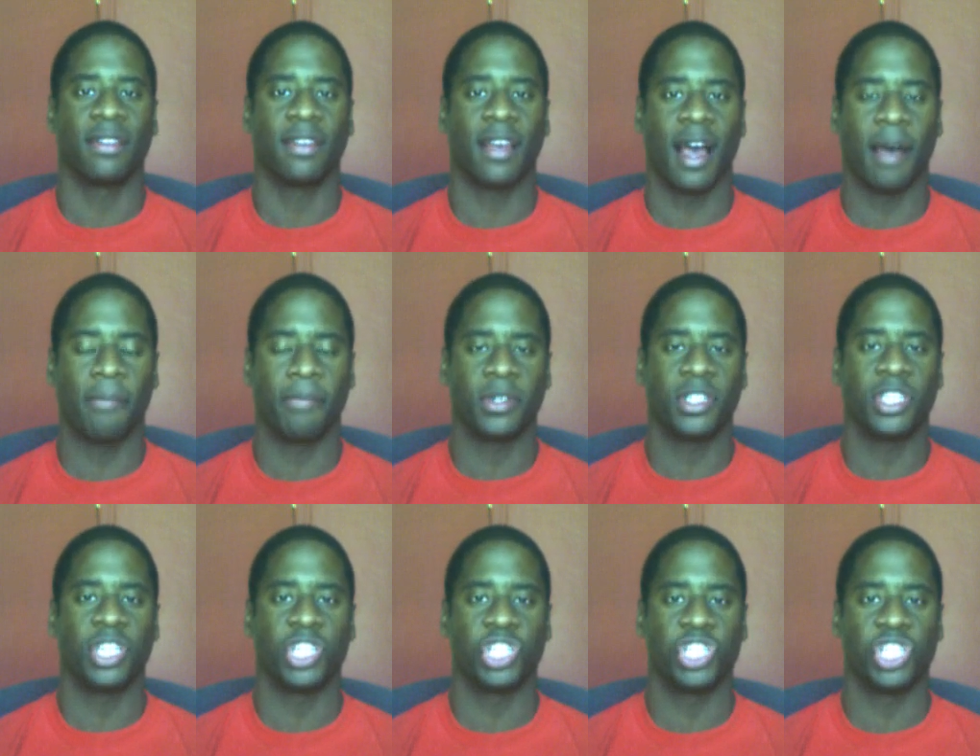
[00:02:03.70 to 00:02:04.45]

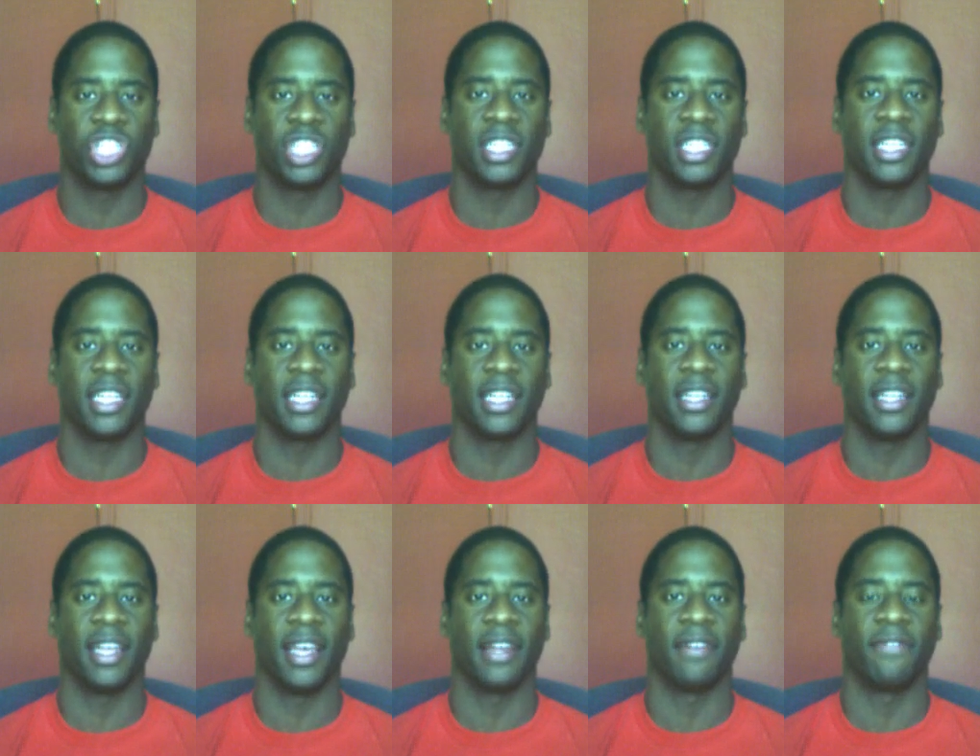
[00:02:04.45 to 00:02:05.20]
competition
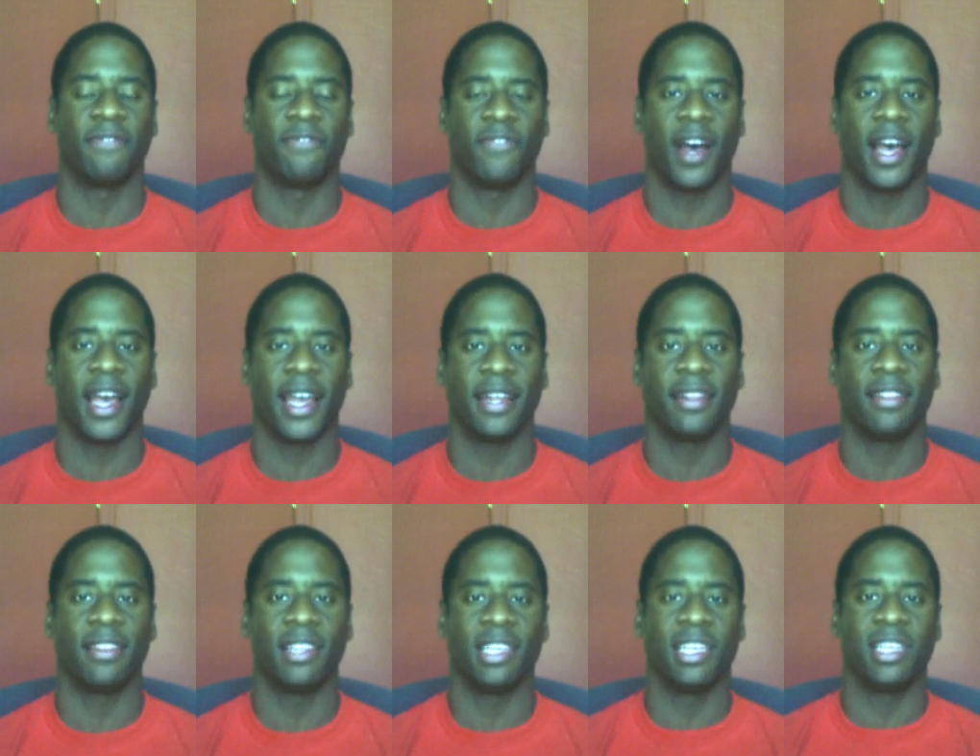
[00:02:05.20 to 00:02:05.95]
and
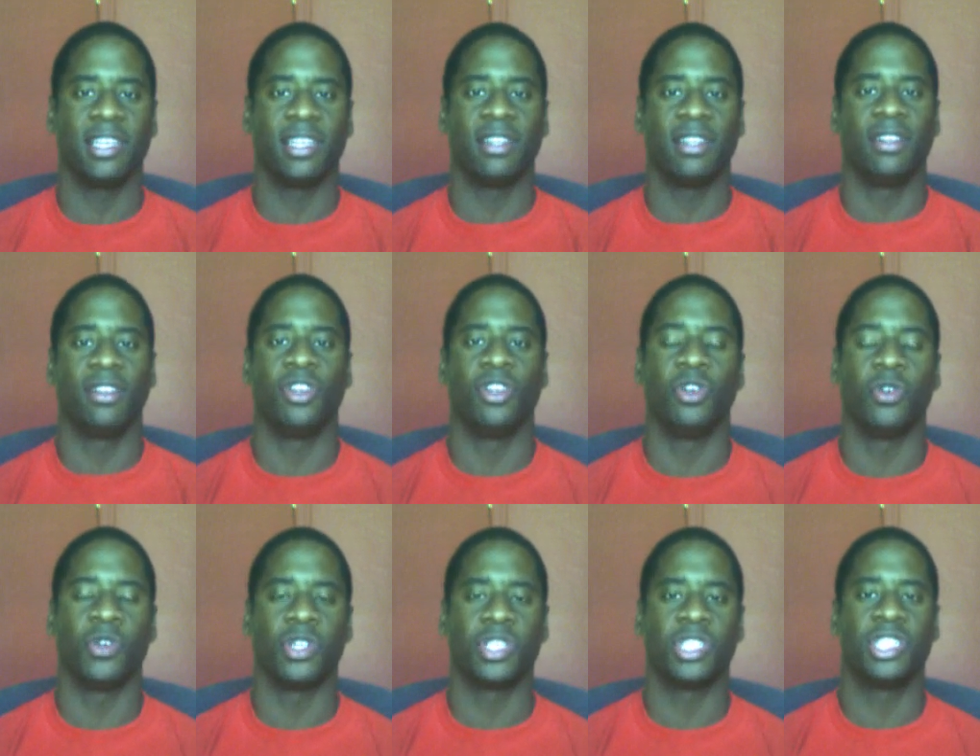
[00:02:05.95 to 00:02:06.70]
find the
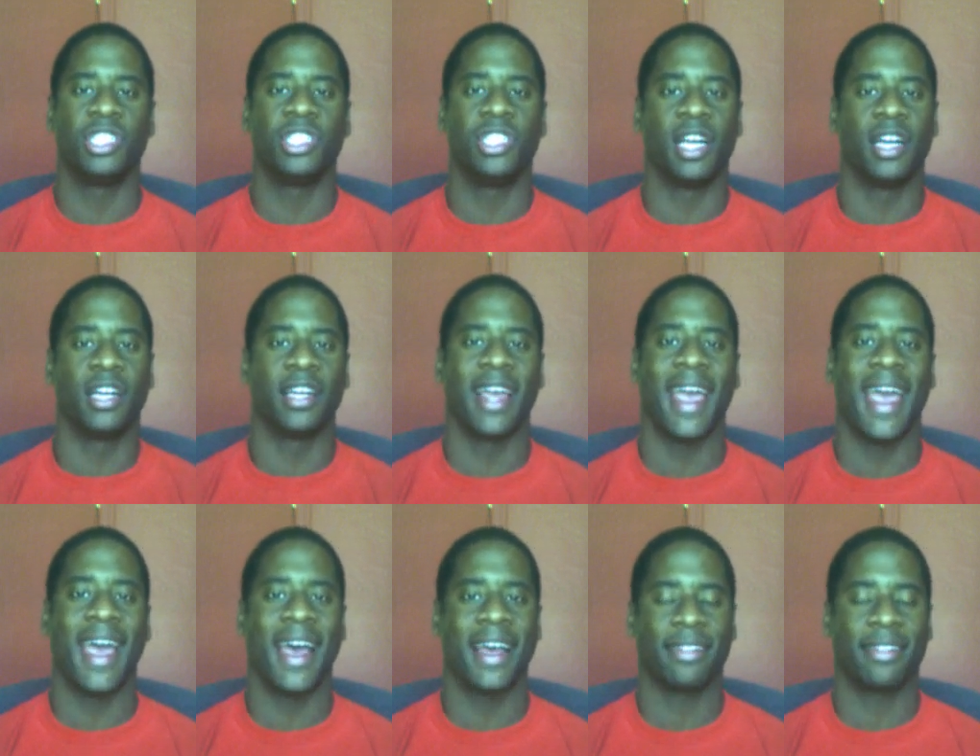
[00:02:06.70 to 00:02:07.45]
newest
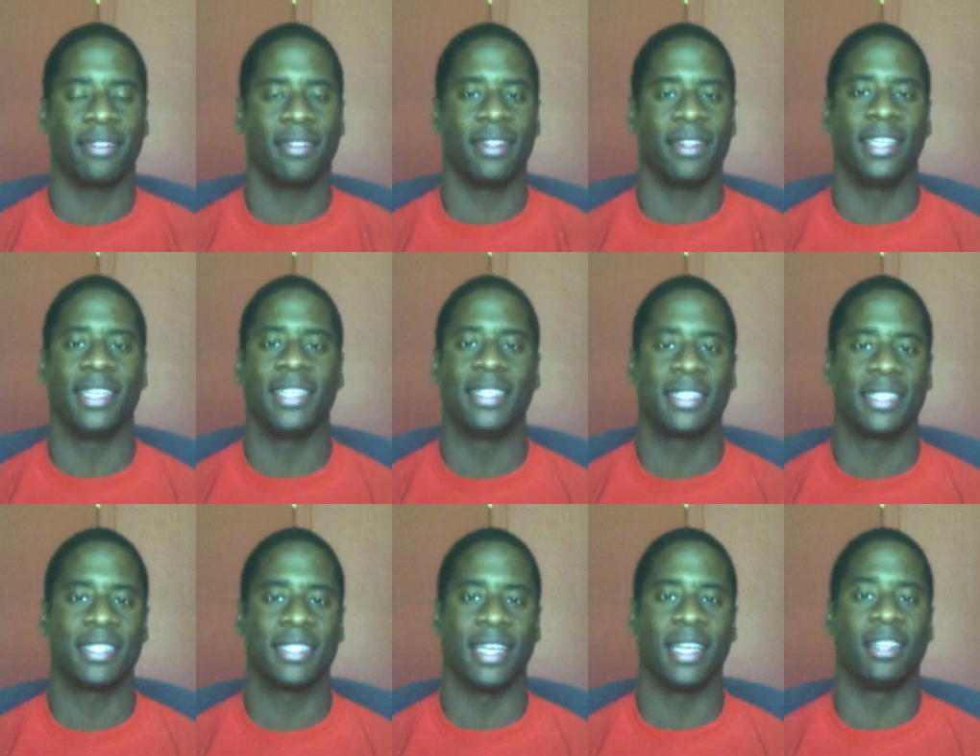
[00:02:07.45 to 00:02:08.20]
young
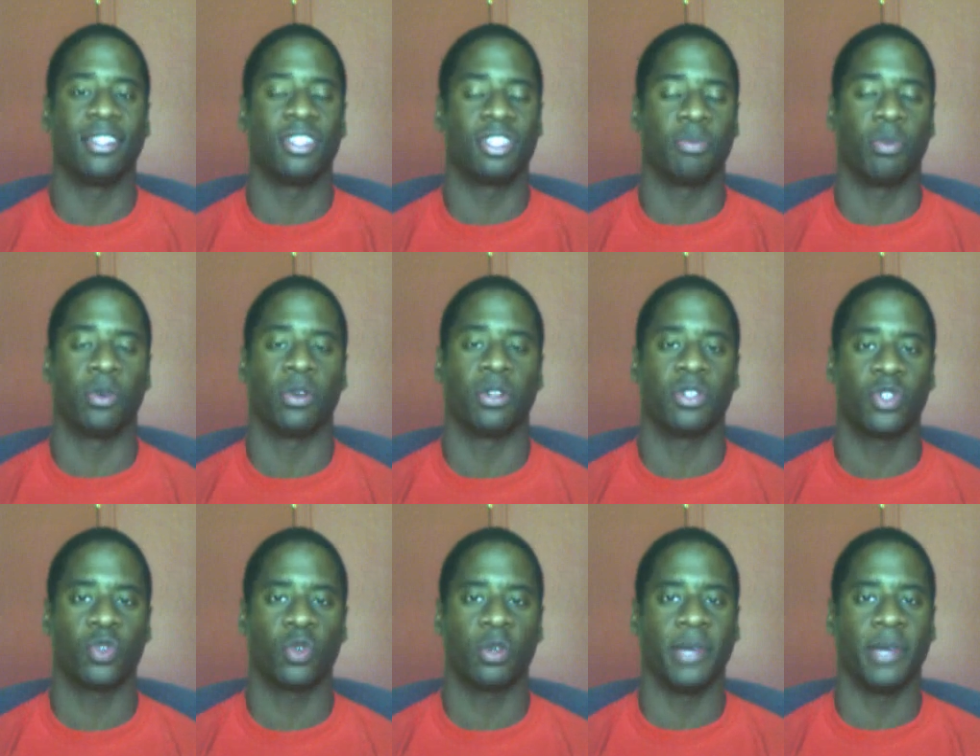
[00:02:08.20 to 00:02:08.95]
athletes in the sport
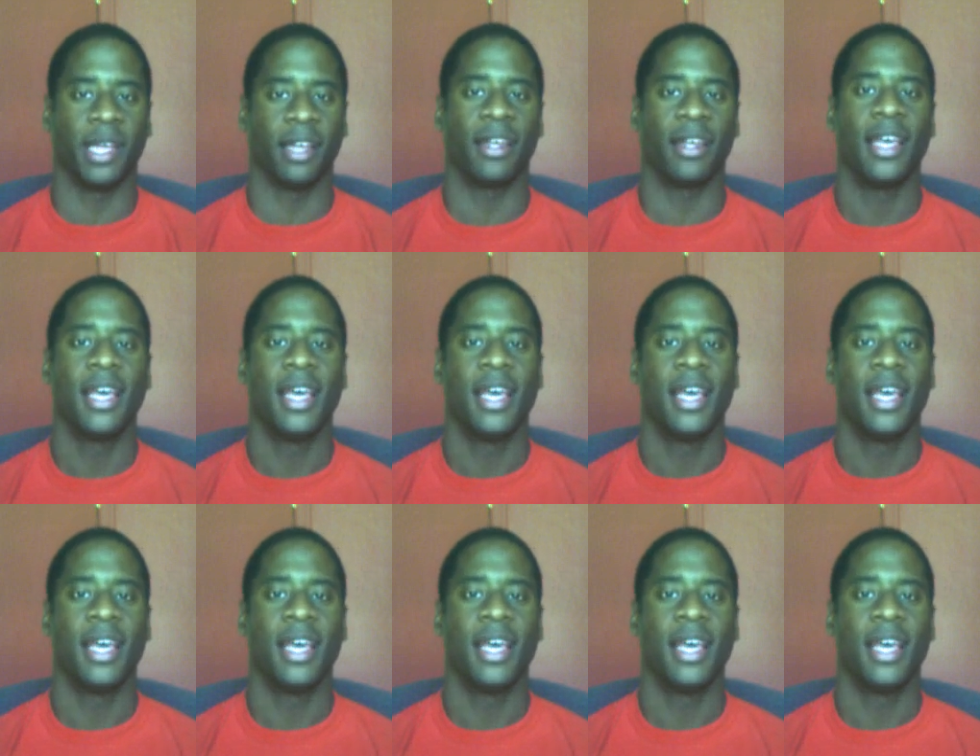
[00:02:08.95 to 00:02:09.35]
of swimming.